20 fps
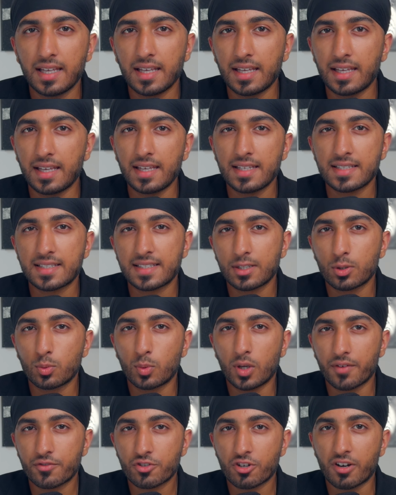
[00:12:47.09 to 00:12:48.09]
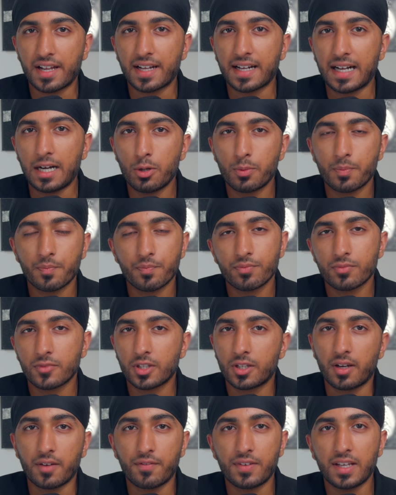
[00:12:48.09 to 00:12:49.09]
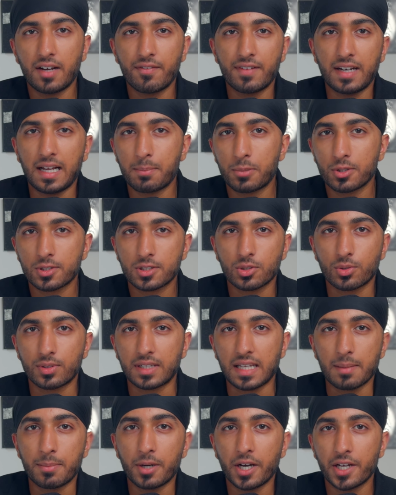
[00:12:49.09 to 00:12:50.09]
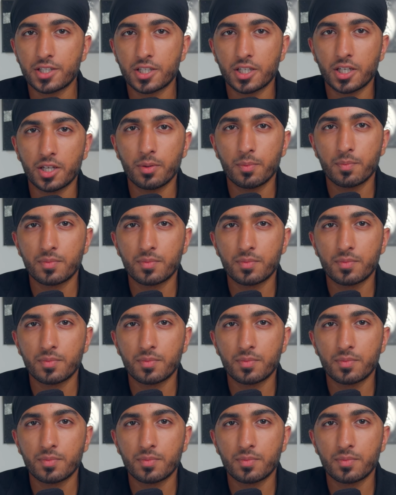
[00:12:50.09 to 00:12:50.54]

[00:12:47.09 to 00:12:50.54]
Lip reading: It is still worth trying out. You know, if you have an Apple store nearby to you,